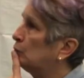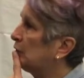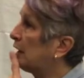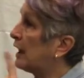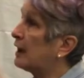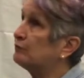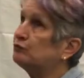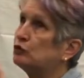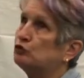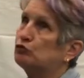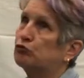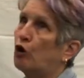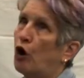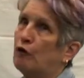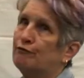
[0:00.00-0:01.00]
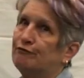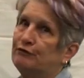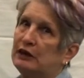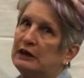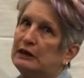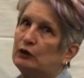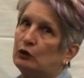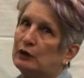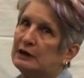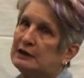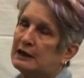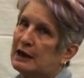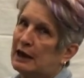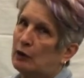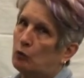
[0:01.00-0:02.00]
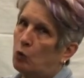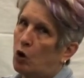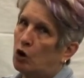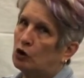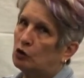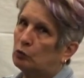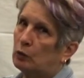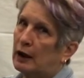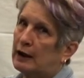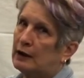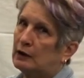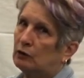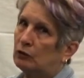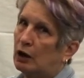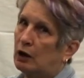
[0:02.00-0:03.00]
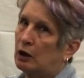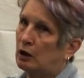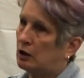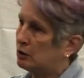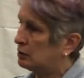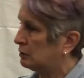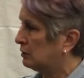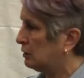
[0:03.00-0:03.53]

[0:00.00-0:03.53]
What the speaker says: We have to draw feet or he can't walk around, huh?